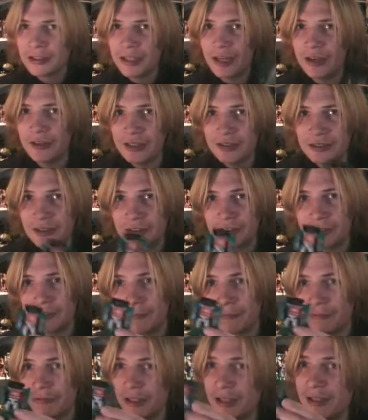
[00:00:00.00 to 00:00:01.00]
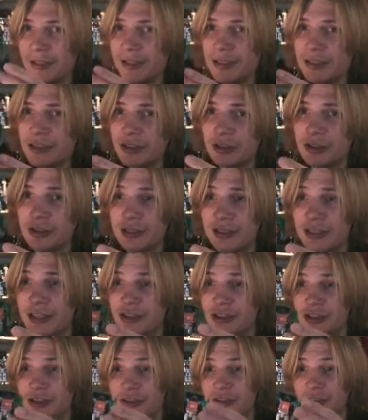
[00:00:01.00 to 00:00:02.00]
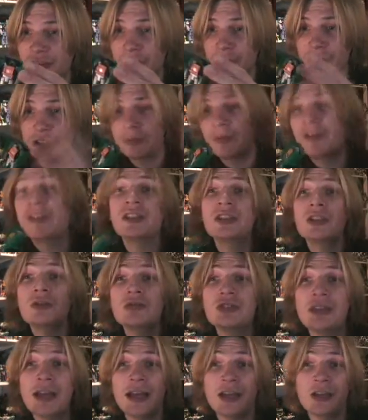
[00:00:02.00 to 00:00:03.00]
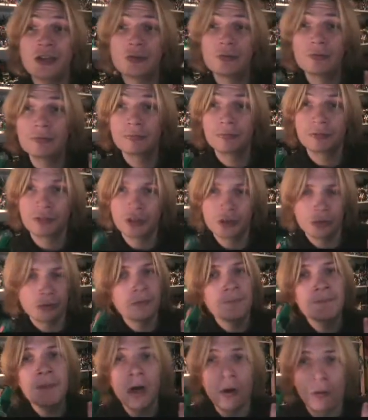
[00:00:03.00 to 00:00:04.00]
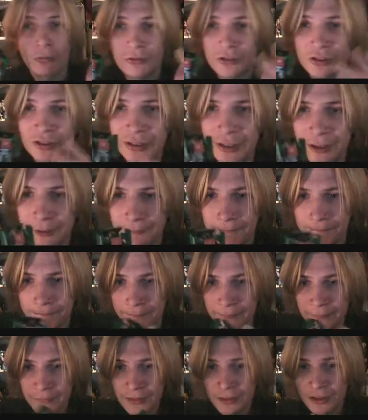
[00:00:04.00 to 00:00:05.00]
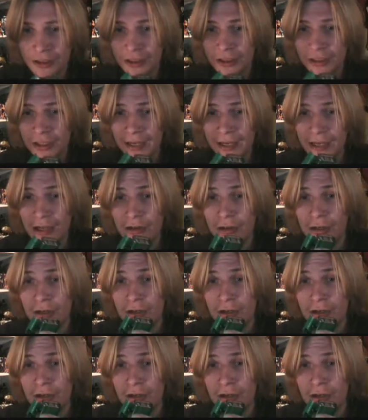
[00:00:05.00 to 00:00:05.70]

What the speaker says: Now, they did some really good Legends toys where they used actual new moulds. Now, out